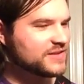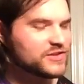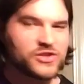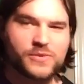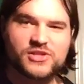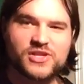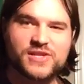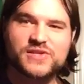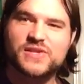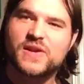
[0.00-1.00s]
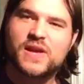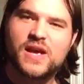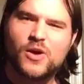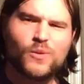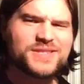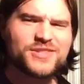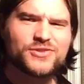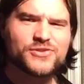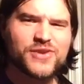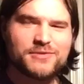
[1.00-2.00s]
So it's just, one teacher
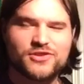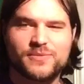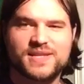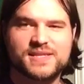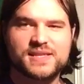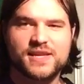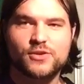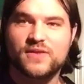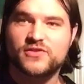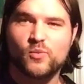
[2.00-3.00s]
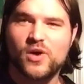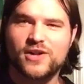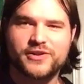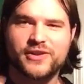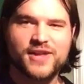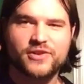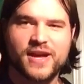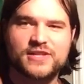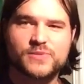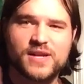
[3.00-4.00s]
described it to me as it's like you have some water on your hand
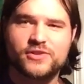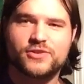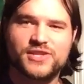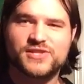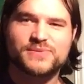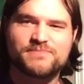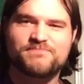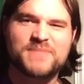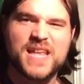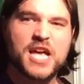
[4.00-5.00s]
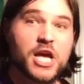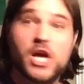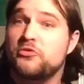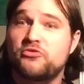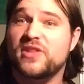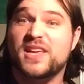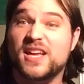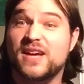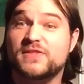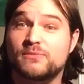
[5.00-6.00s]
is wet, and you're just flicking
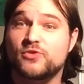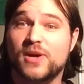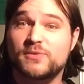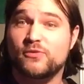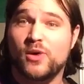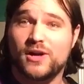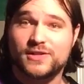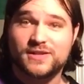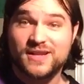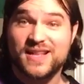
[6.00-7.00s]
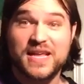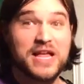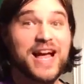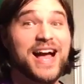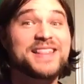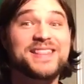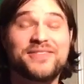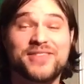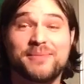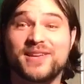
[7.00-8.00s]
off some drops of water. And I
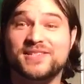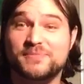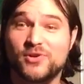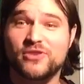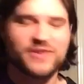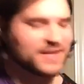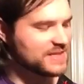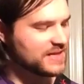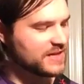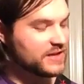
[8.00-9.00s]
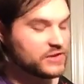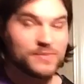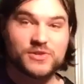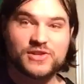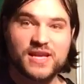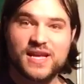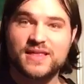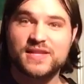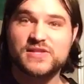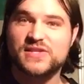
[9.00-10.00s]
love that because it's perfect. So I'm just going to hit
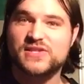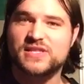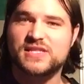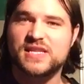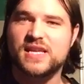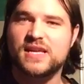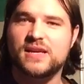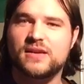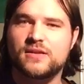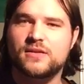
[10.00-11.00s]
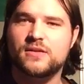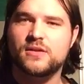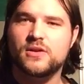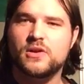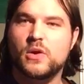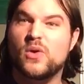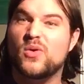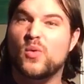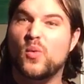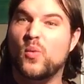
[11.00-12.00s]
this. This is a D,
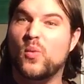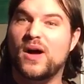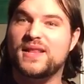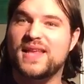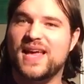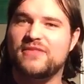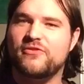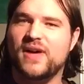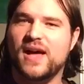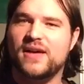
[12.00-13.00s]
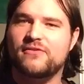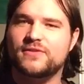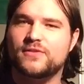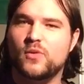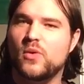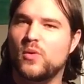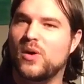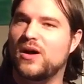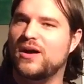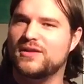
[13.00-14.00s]
1 and 5.
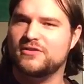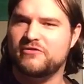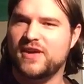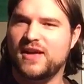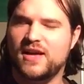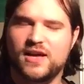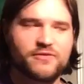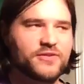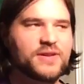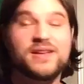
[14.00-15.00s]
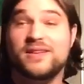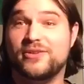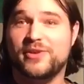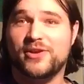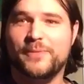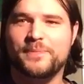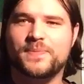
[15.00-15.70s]
1, 5. There we go.